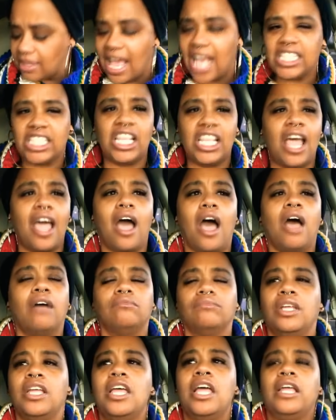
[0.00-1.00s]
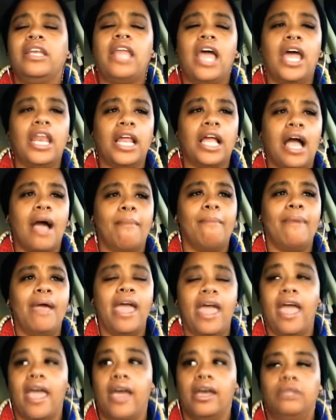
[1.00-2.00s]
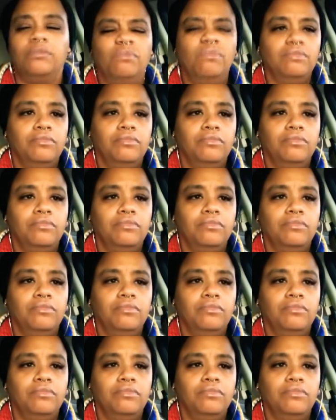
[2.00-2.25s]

That's, I, now I got mad.